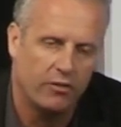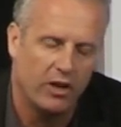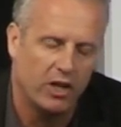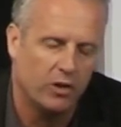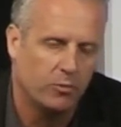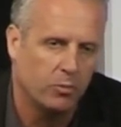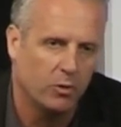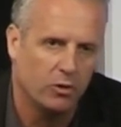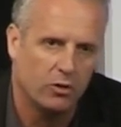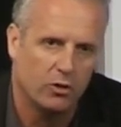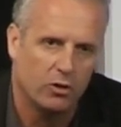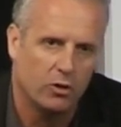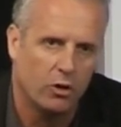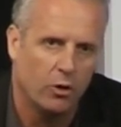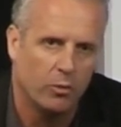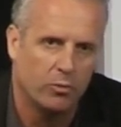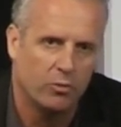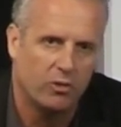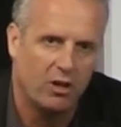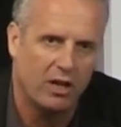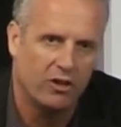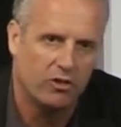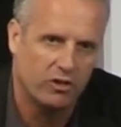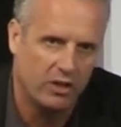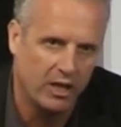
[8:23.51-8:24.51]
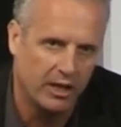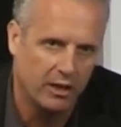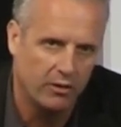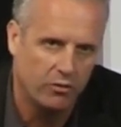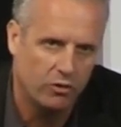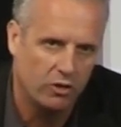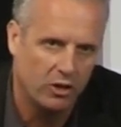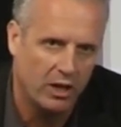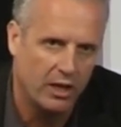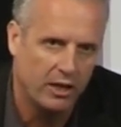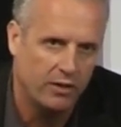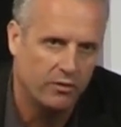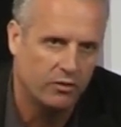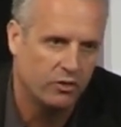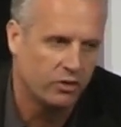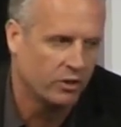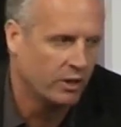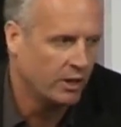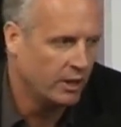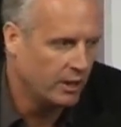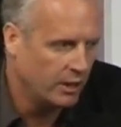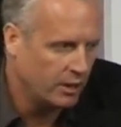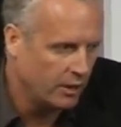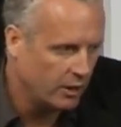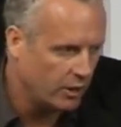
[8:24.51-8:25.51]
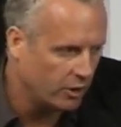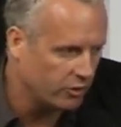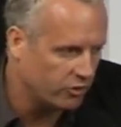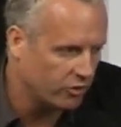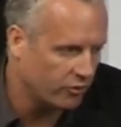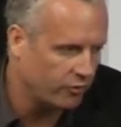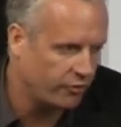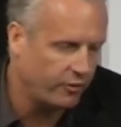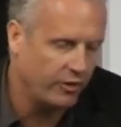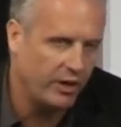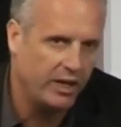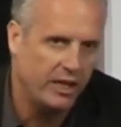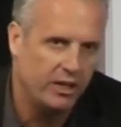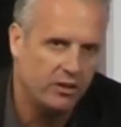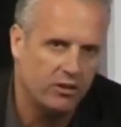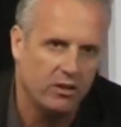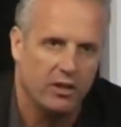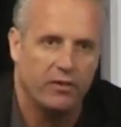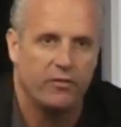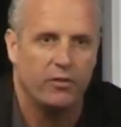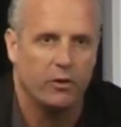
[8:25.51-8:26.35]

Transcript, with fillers: facebook.com slash King of Shaves, as a feed.